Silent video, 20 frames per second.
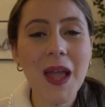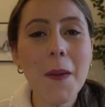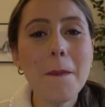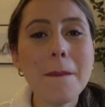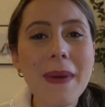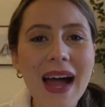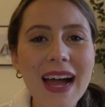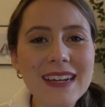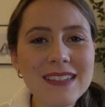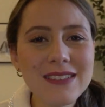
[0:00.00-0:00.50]

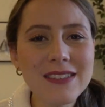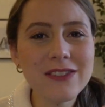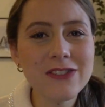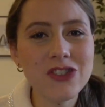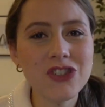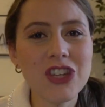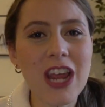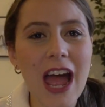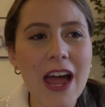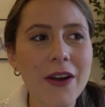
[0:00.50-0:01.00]
Max's
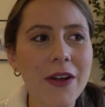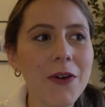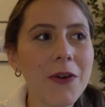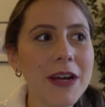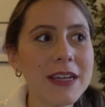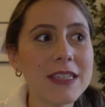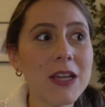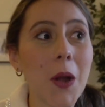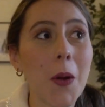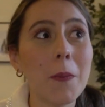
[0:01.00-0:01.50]
shadow
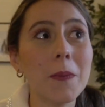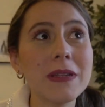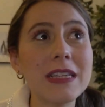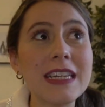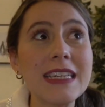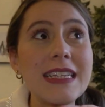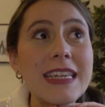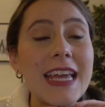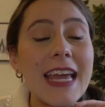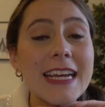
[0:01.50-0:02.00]
is
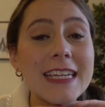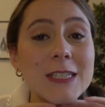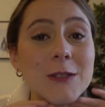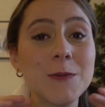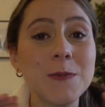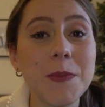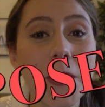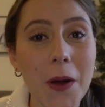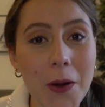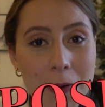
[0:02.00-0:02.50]
completely
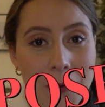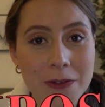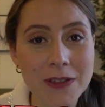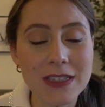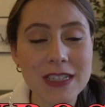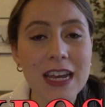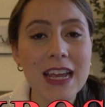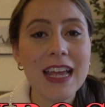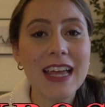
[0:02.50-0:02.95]
exposed